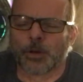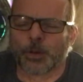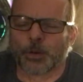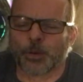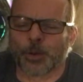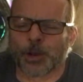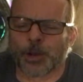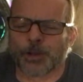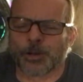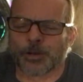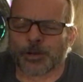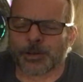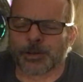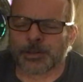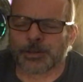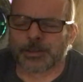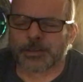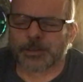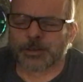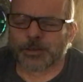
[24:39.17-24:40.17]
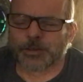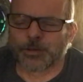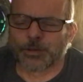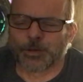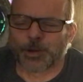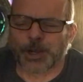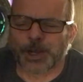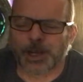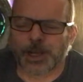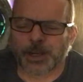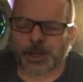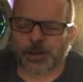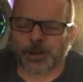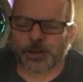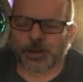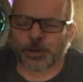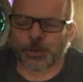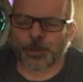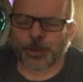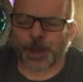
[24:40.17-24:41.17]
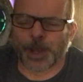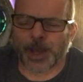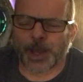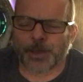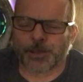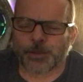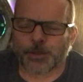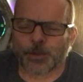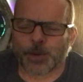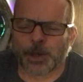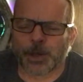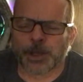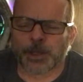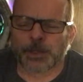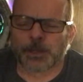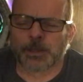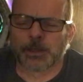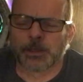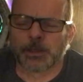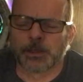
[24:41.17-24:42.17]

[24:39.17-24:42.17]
Whether it's creating a new pathway,